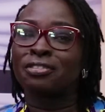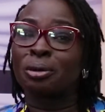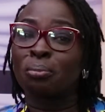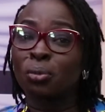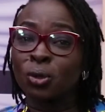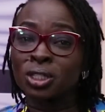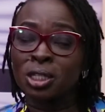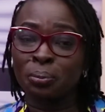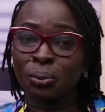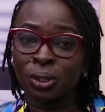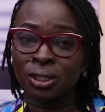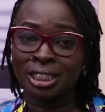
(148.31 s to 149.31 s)
the most
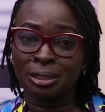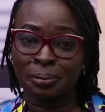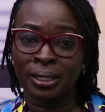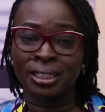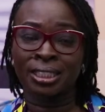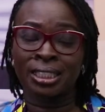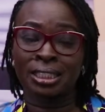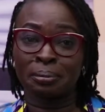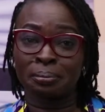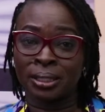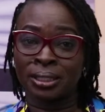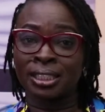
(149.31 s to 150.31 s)
important person in the
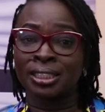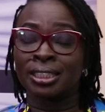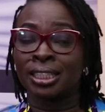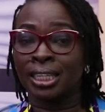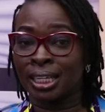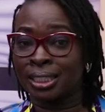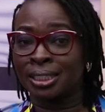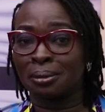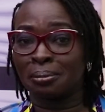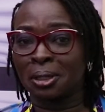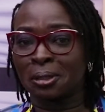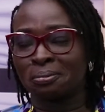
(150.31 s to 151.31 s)
business is the
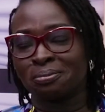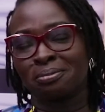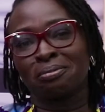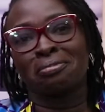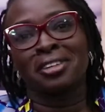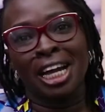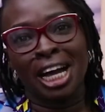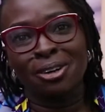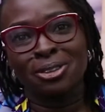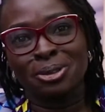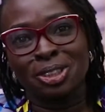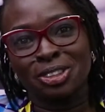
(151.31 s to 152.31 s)
customer, how
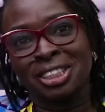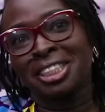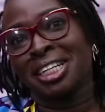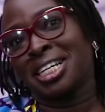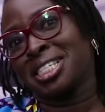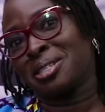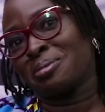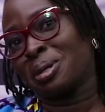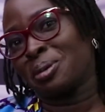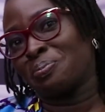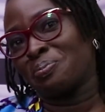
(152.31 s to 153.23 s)
do we treat the customer?